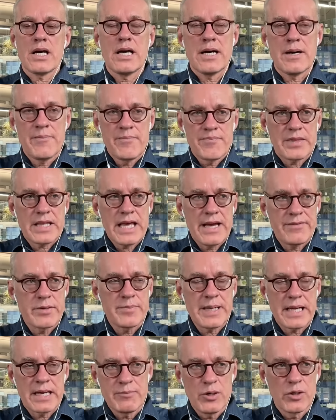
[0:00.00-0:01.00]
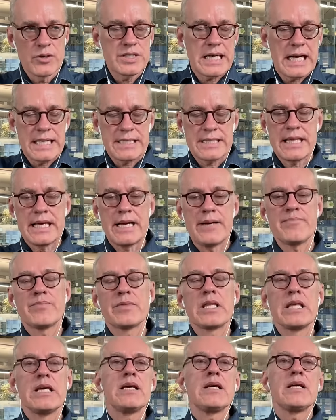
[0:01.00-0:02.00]
um, having been on both sides of that,
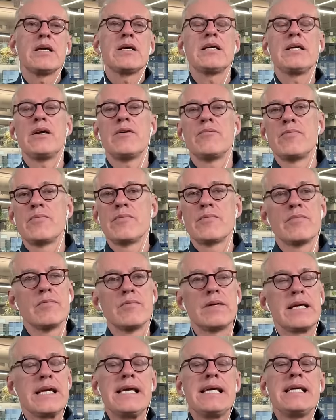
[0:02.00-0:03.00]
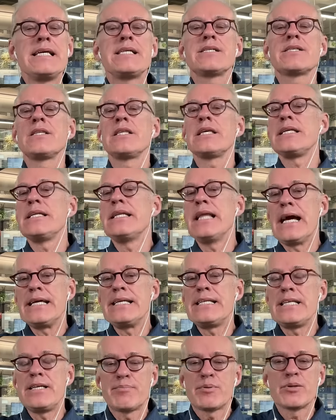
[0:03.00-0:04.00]
you know, easily
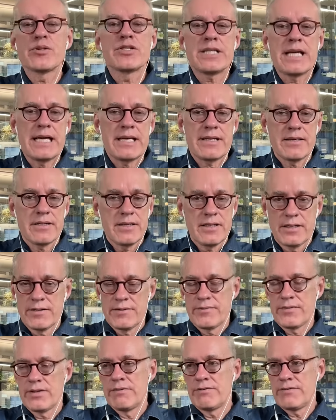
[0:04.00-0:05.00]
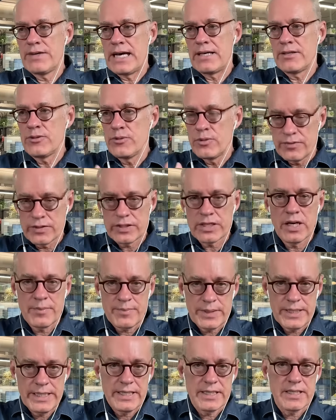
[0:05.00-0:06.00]
90% of the value of a
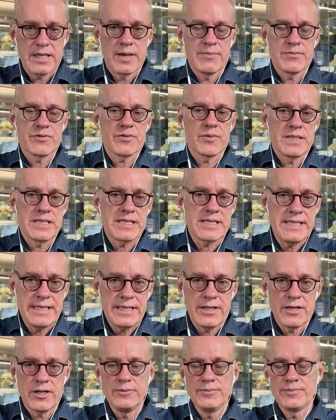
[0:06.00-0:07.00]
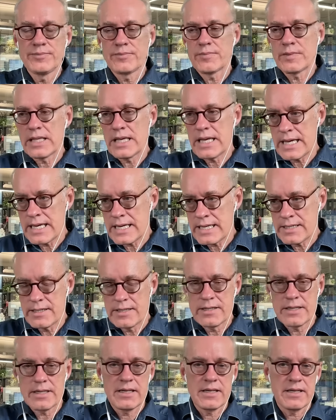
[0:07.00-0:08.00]
company comes from the CEO
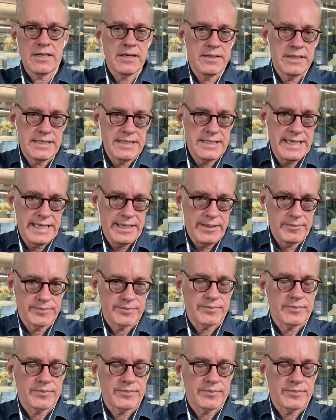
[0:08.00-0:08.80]
and uh, the team.